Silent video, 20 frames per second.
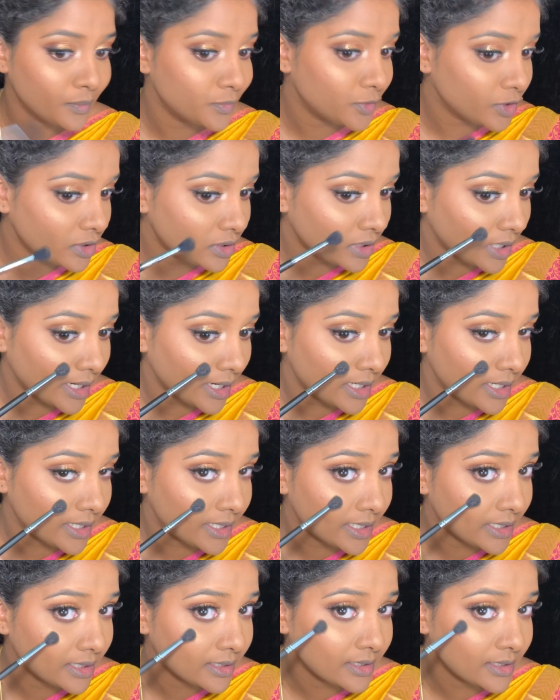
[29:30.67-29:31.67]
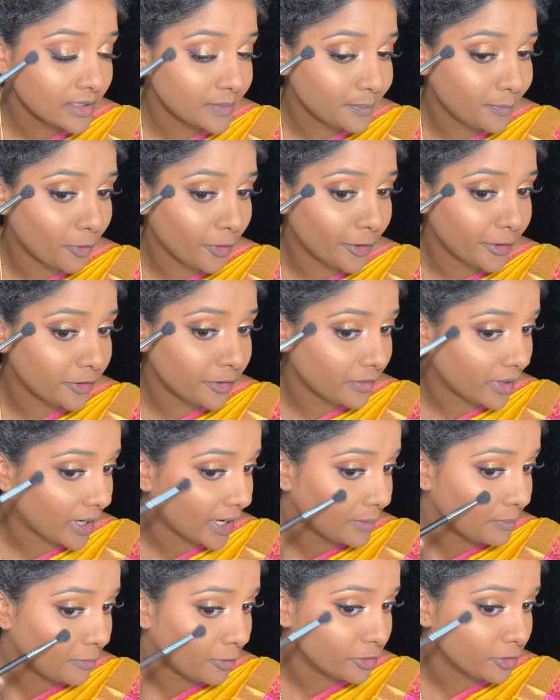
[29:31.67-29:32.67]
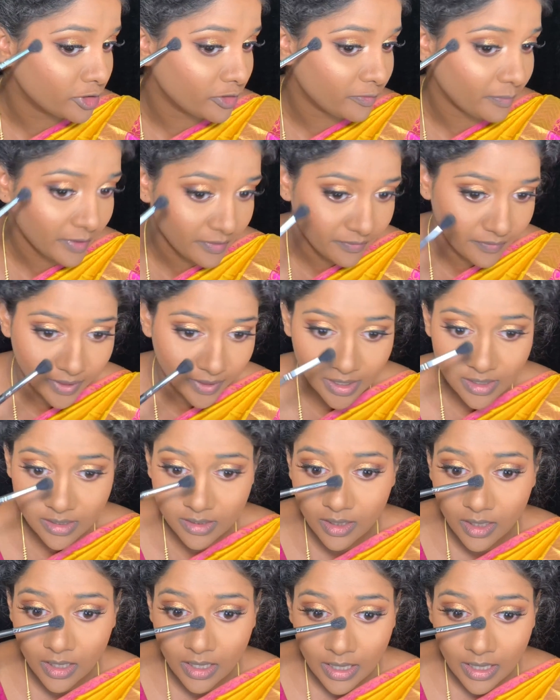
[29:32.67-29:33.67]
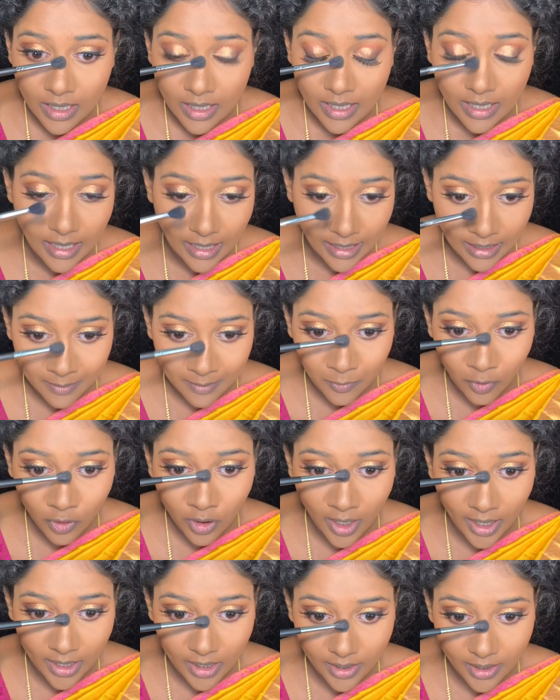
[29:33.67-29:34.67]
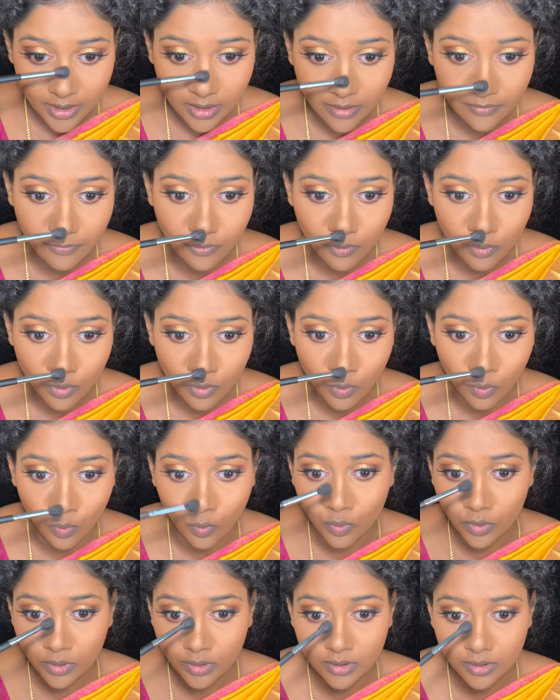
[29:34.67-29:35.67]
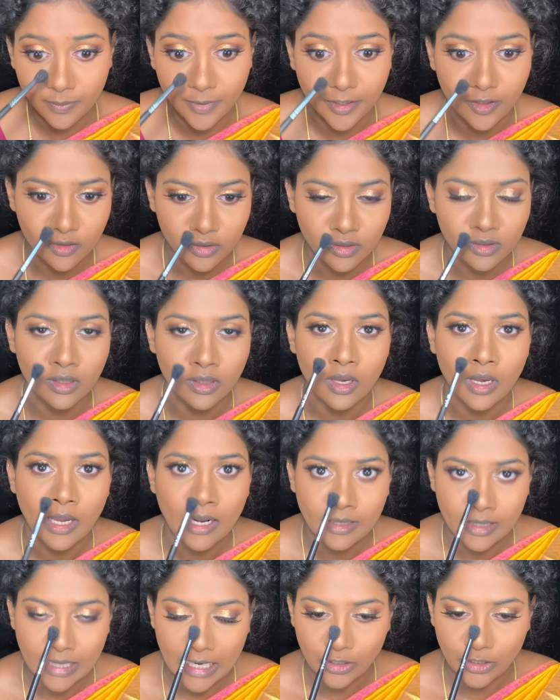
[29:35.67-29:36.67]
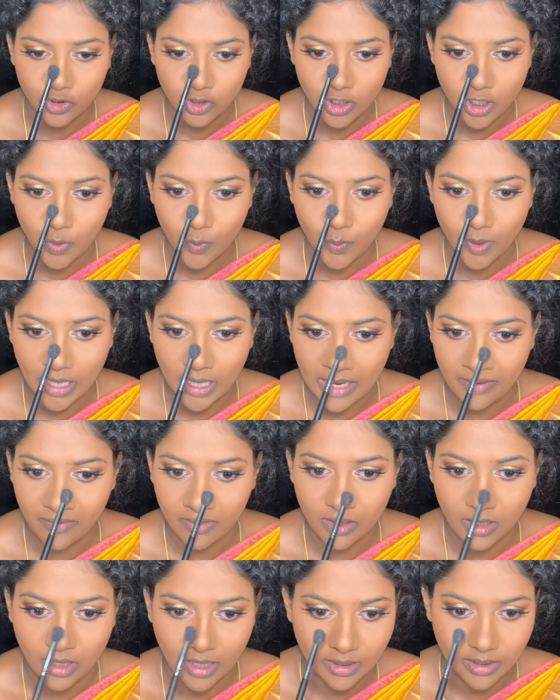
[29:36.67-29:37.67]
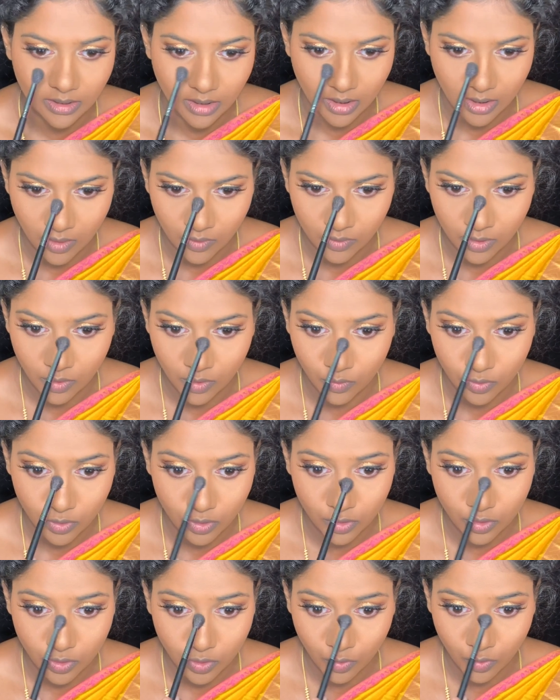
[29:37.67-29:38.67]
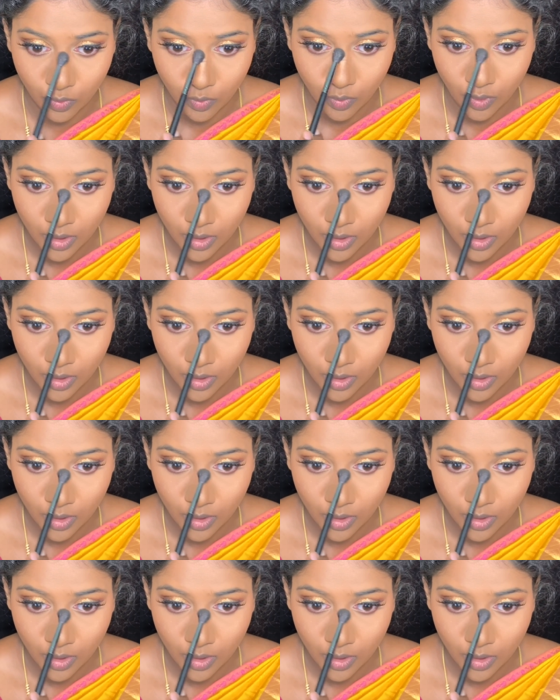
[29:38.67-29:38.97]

Just highlighting this point or high points of my face, and I'm not highlighting the full nose because naturally we have a cut around the nose, so